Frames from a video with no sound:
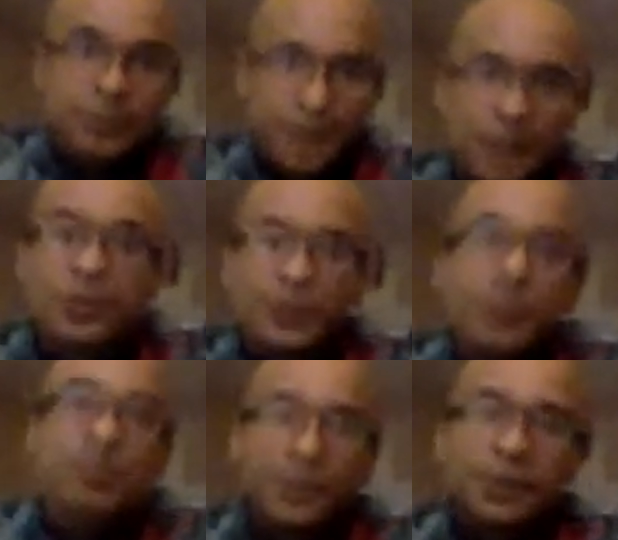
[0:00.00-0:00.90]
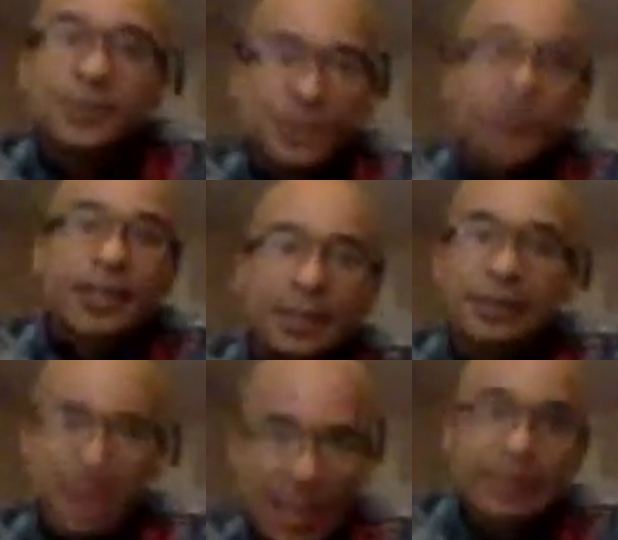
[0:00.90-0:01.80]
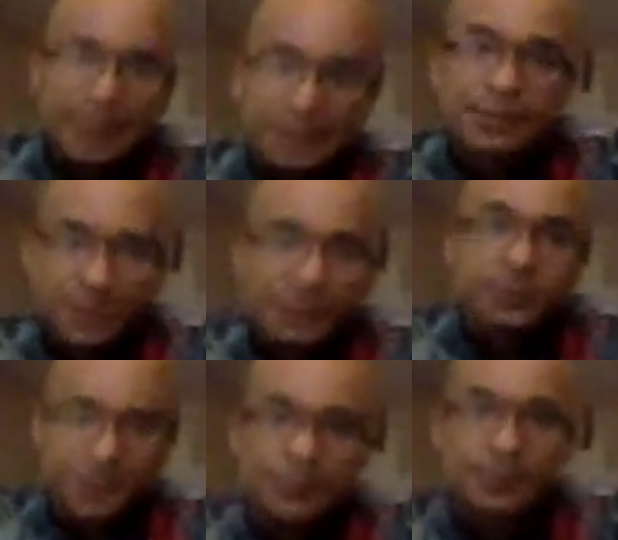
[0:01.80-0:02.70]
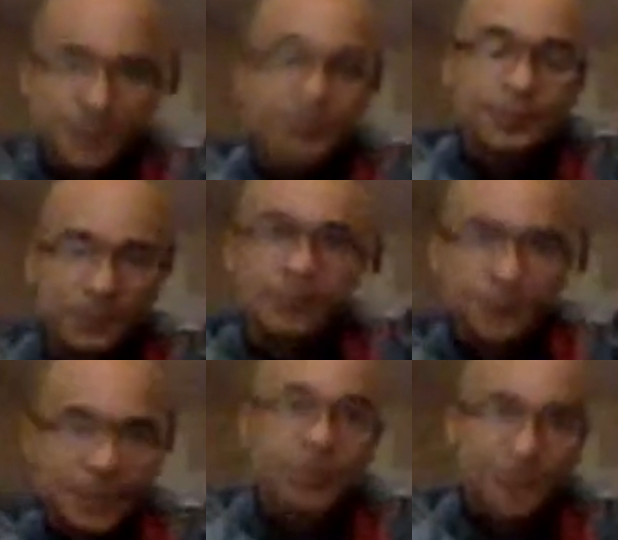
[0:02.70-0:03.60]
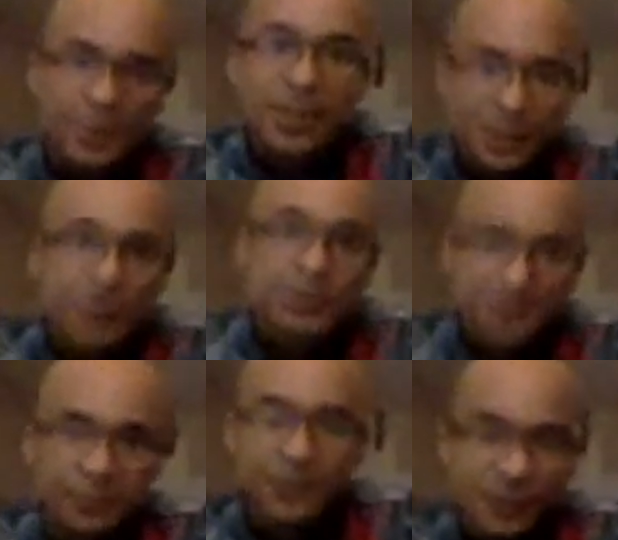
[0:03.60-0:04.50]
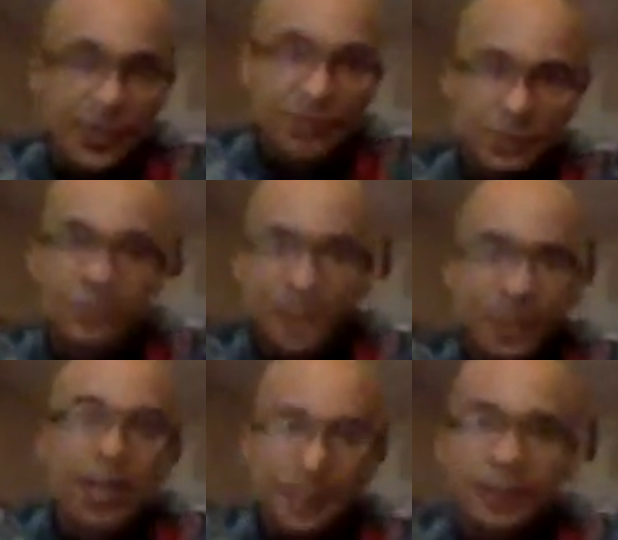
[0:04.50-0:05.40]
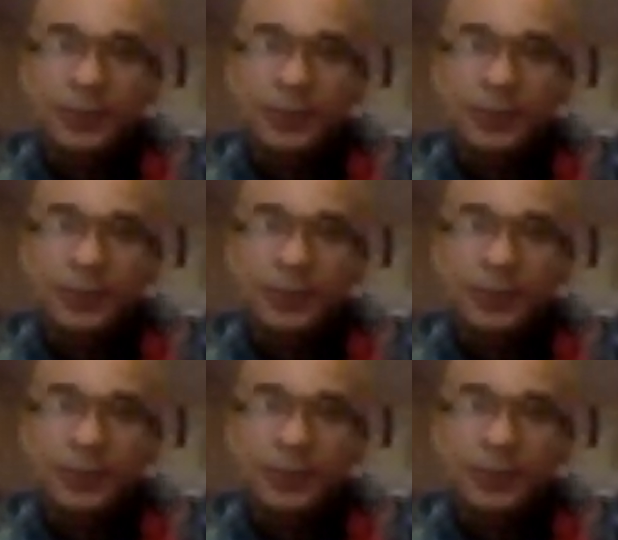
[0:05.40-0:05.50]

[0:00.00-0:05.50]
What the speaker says: And those components start colliding in space. The vectors collide.